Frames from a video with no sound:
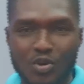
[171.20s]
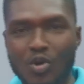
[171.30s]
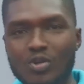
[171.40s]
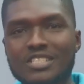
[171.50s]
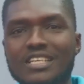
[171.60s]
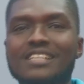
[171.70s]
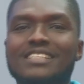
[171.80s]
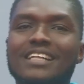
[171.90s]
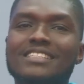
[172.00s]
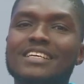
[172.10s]
Coach says
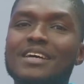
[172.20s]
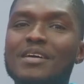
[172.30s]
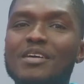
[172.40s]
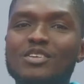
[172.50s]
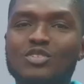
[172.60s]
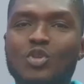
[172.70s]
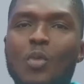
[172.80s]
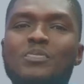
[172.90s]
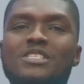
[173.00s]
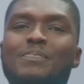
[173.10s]
that
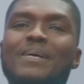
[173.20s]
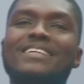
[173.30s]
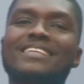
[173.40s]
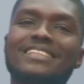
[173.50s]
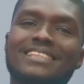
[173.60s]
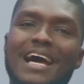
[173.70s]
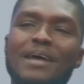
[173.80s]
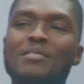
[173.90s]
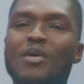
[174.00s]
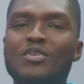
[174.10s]
stop spending
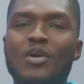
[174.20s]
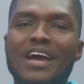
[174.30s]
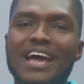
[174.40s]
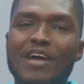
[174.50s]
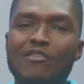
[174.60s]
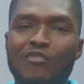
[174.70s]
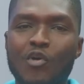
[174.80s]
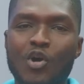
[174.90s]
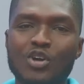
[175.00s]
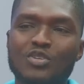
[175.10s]
time on your hair and
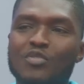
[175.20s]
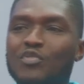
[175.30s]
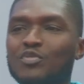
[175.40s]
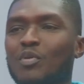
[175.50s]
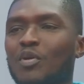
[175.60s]
focus on